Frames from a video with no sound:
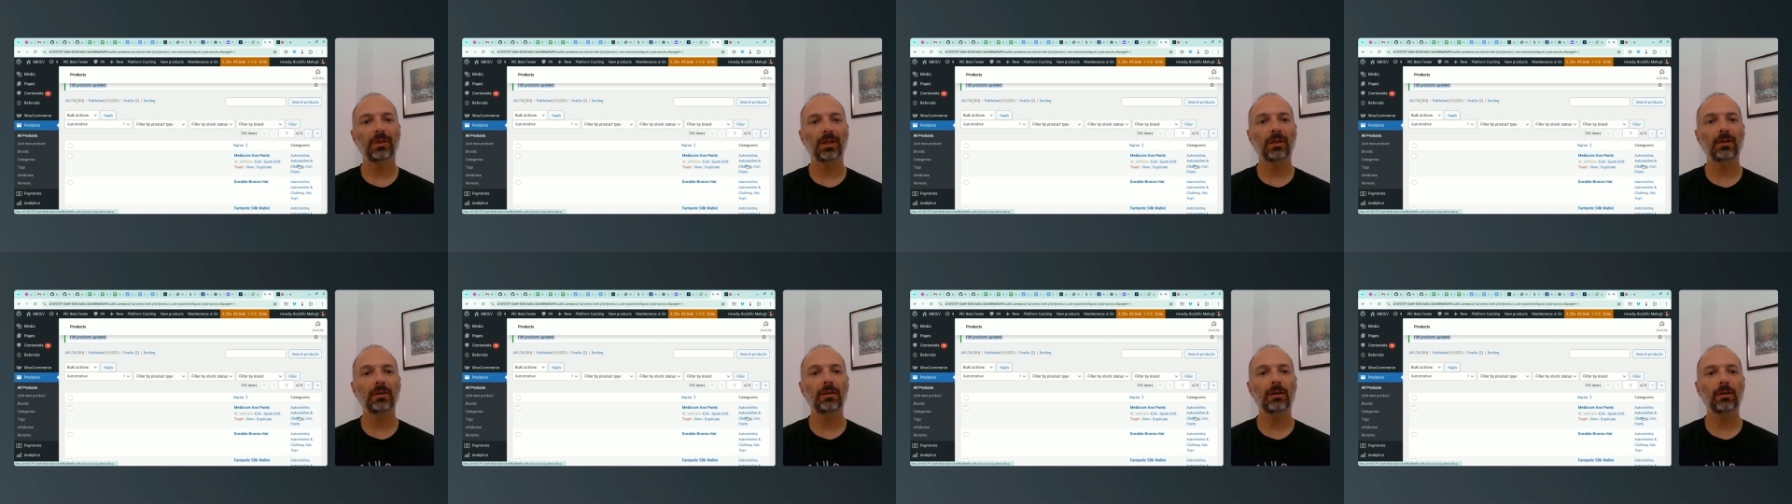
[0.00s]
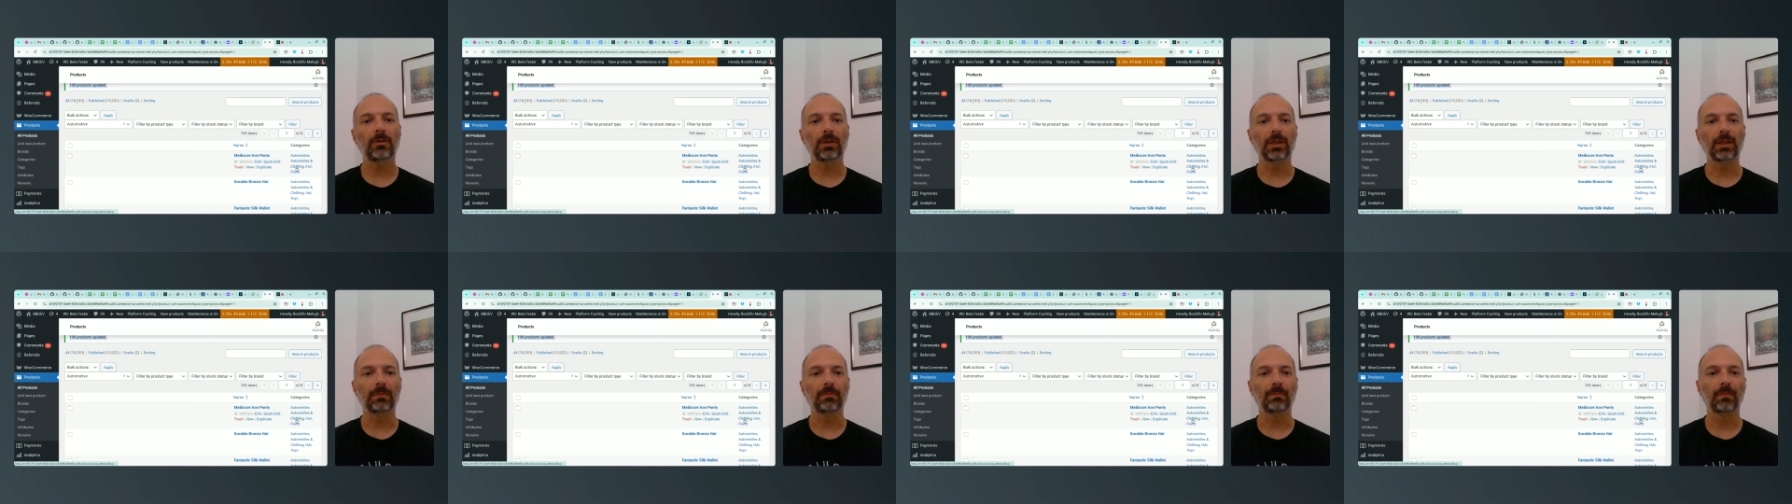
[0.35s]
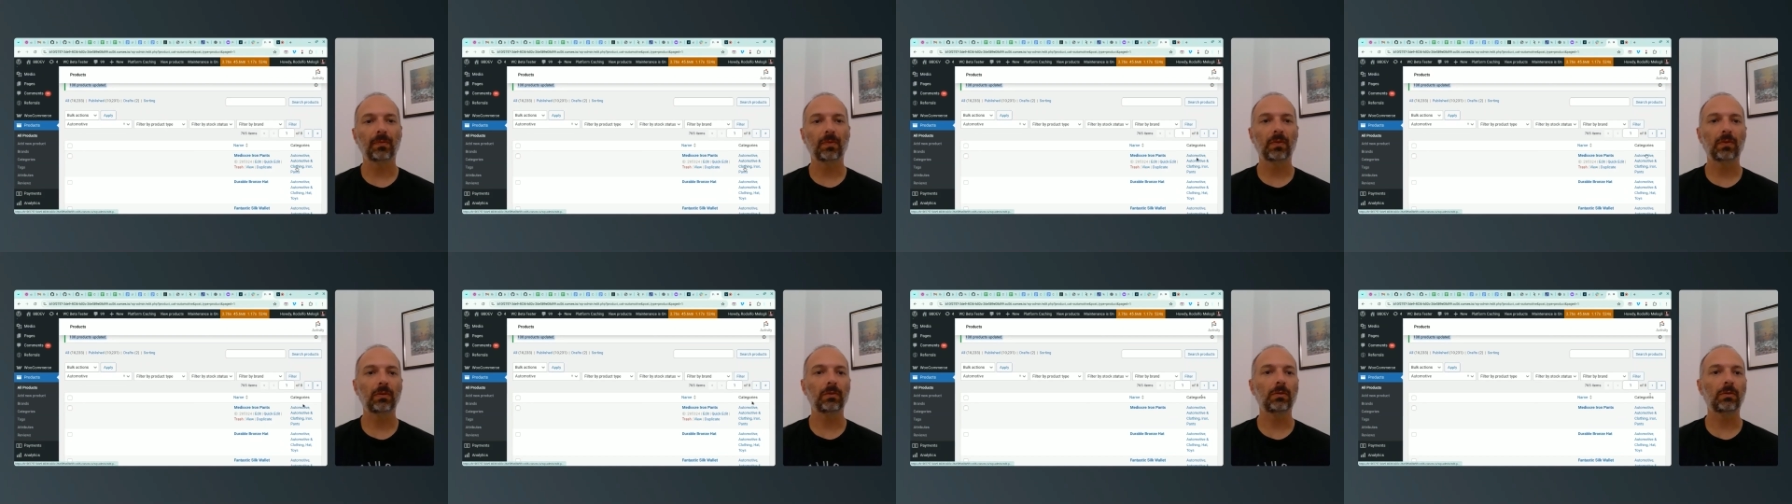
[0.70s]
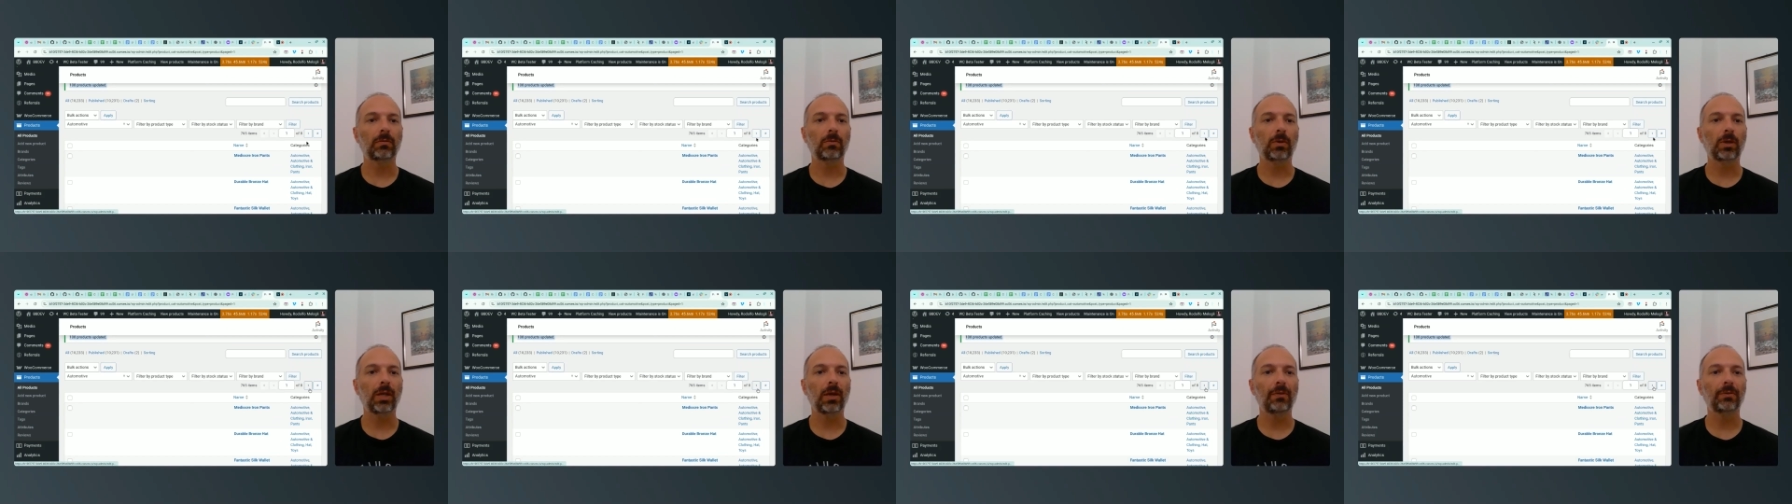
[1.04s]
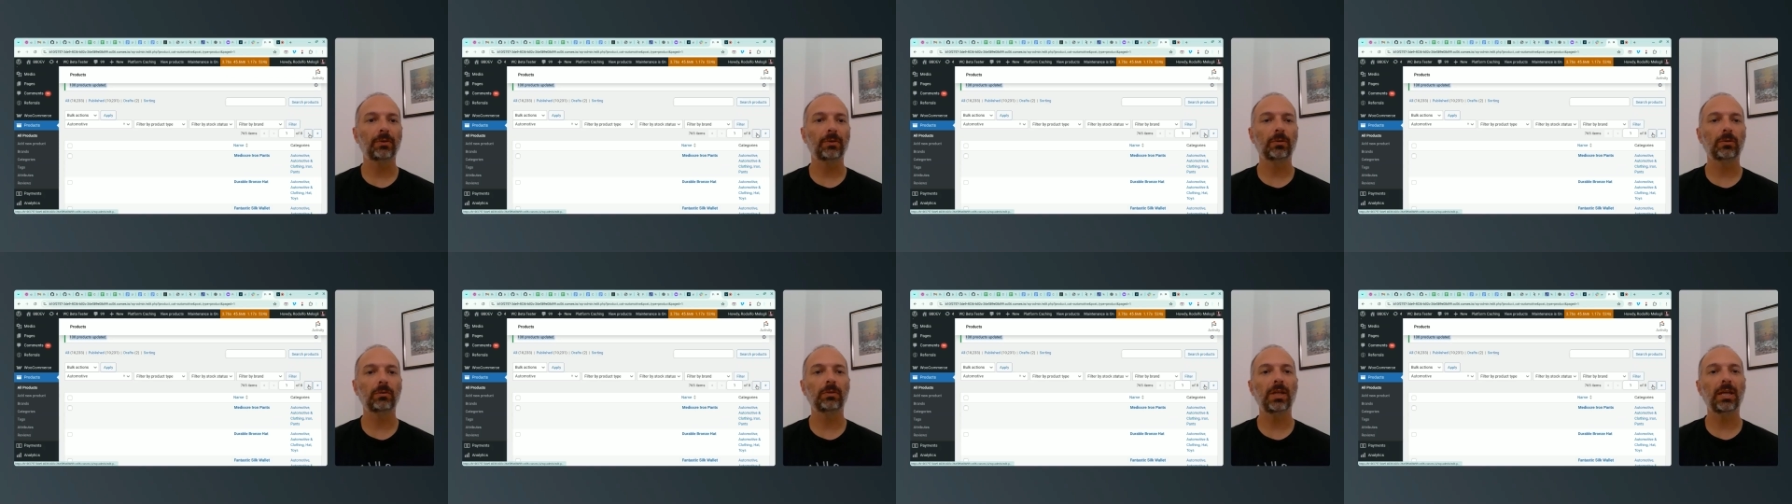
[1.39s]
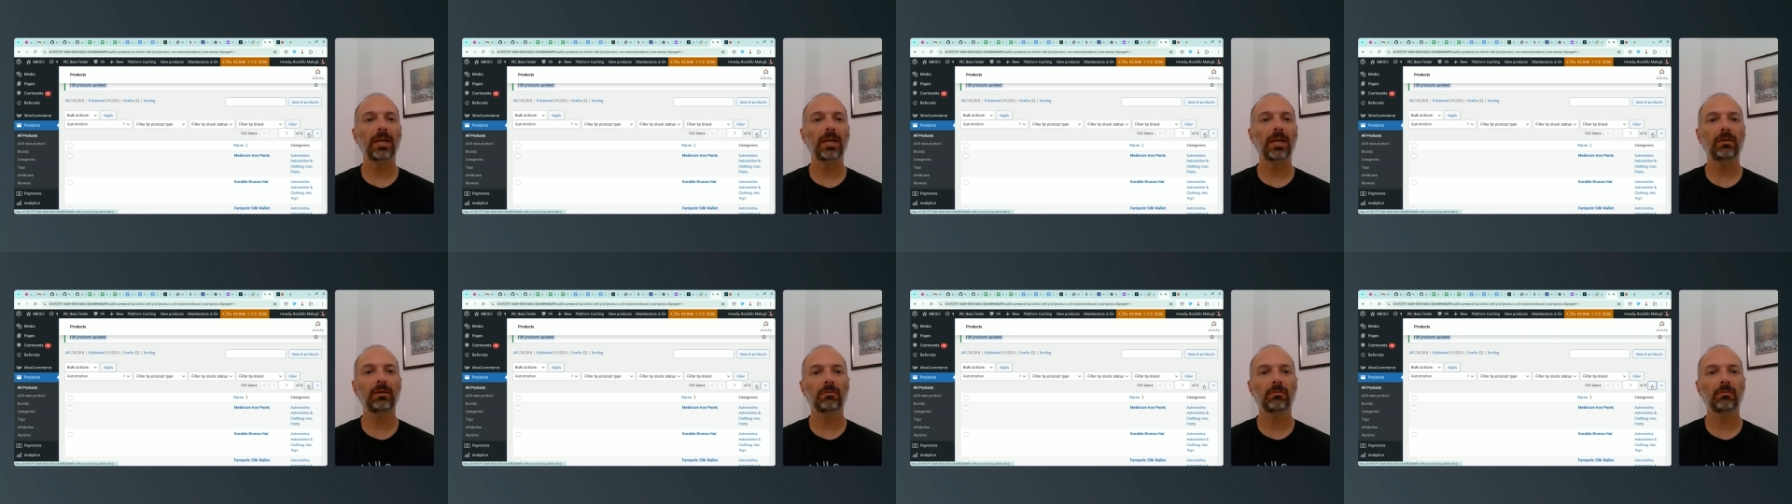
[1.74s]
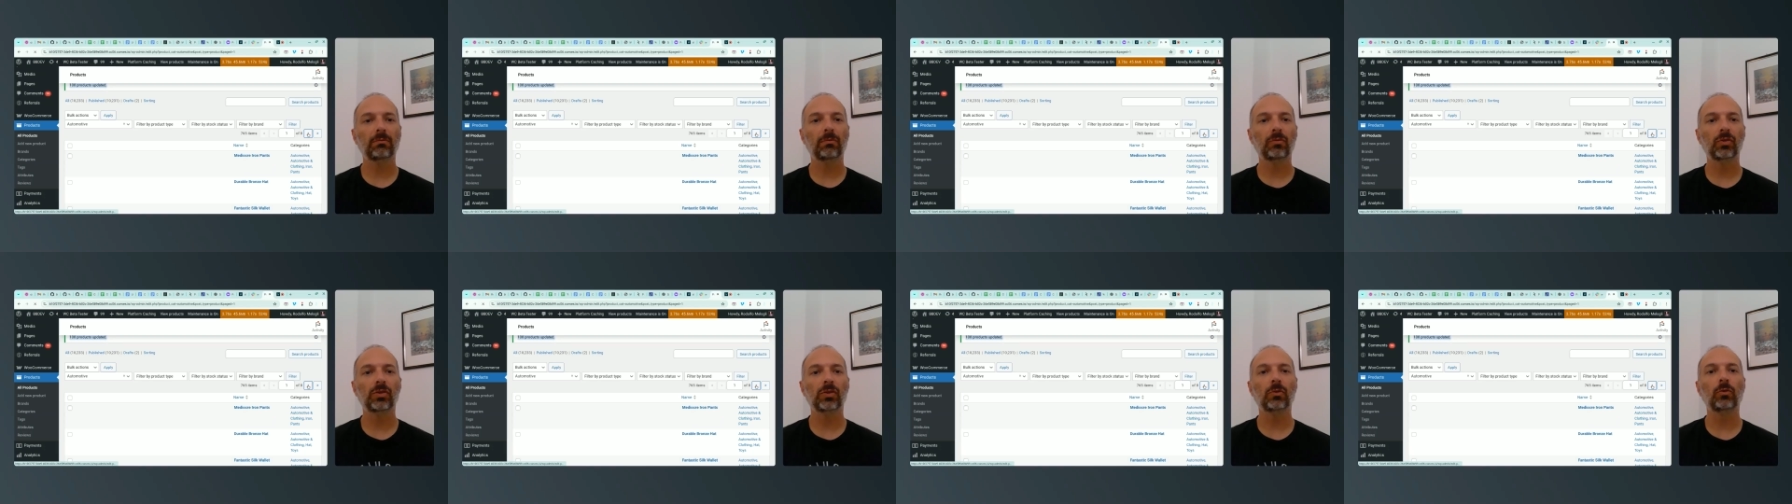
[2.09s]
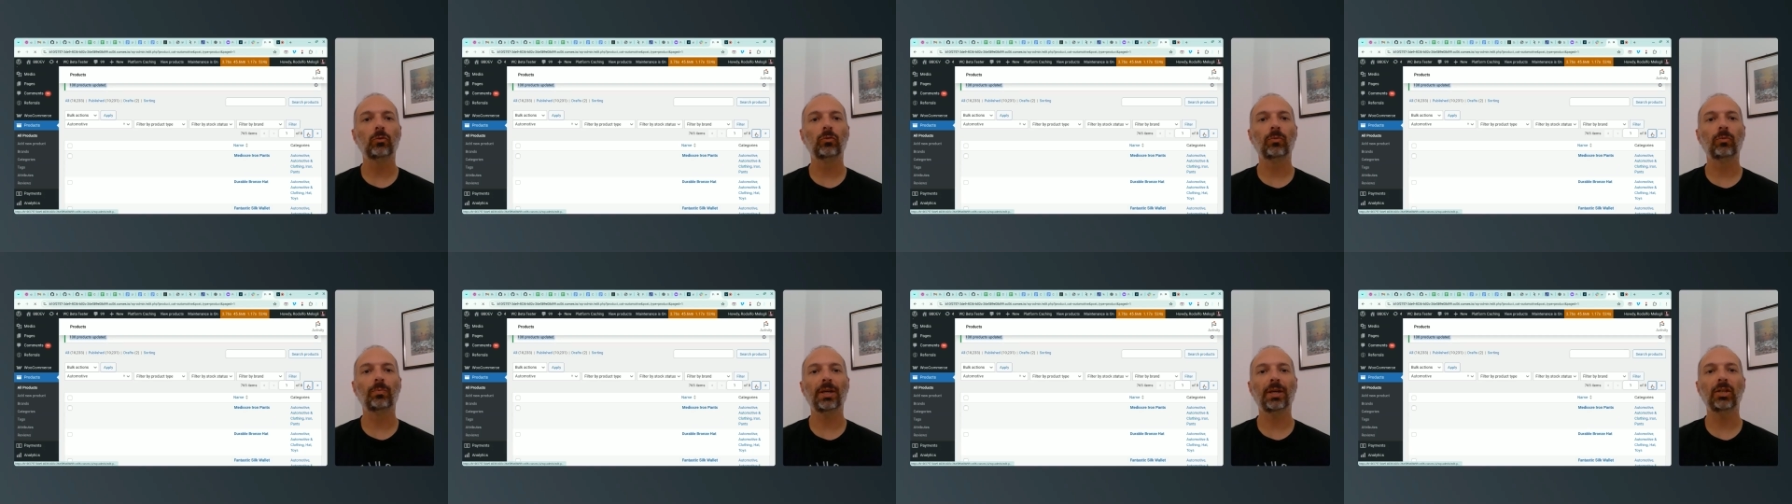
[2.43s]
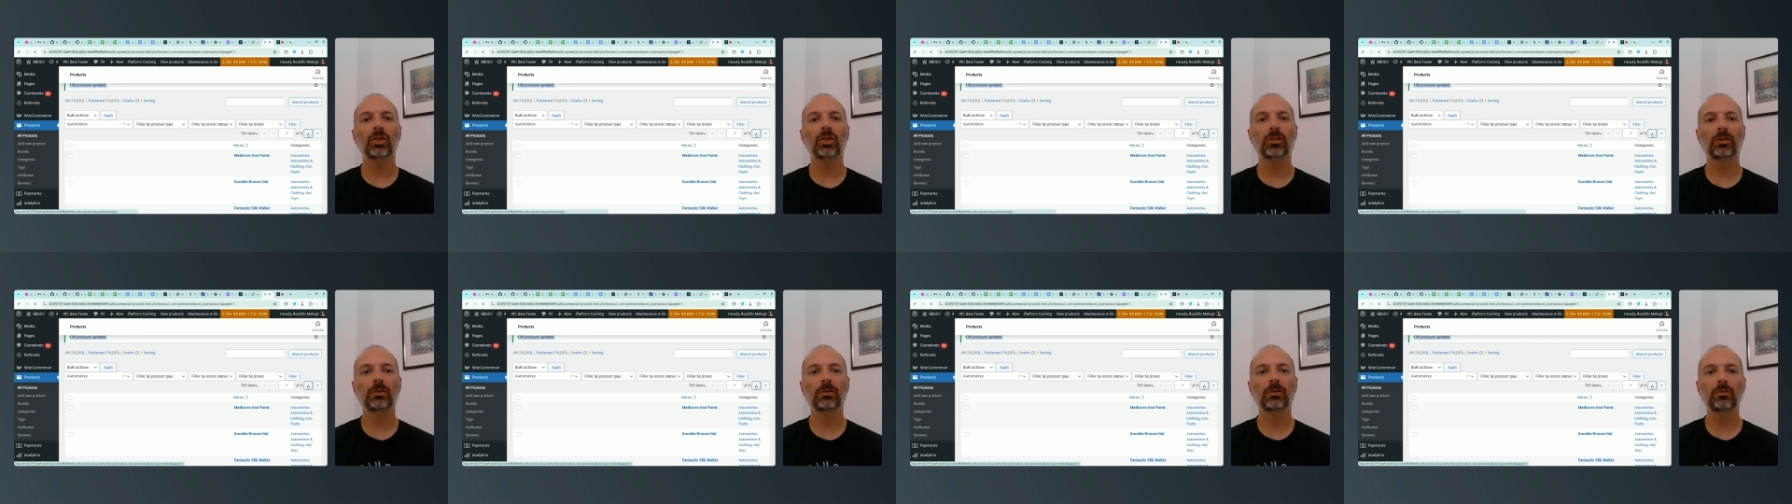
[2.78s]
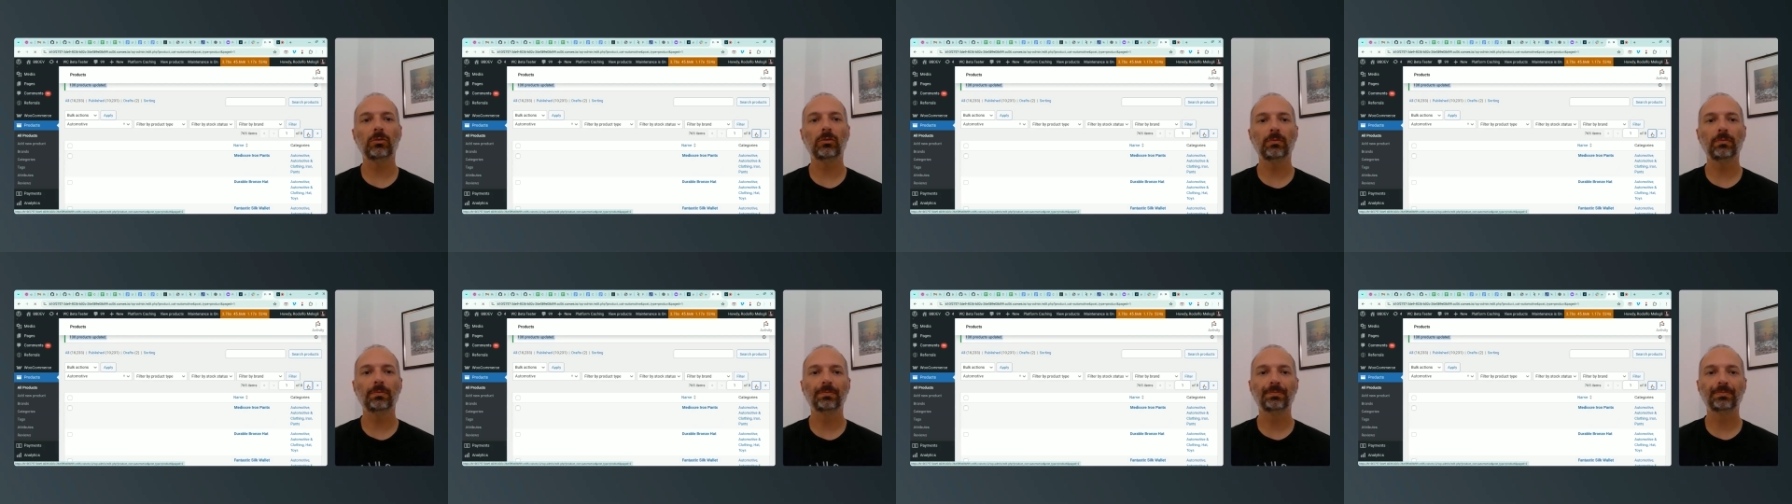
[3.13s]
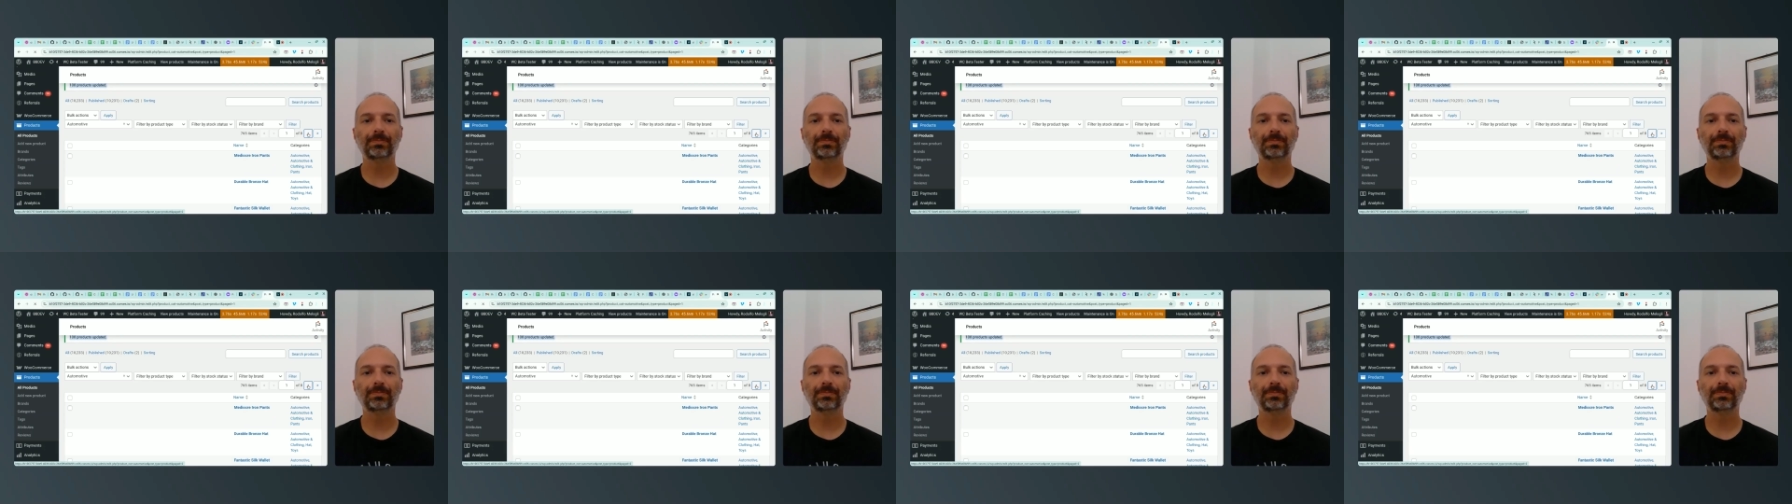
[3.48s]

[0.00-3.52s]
clothing. So what you have to do then, just go to page 2,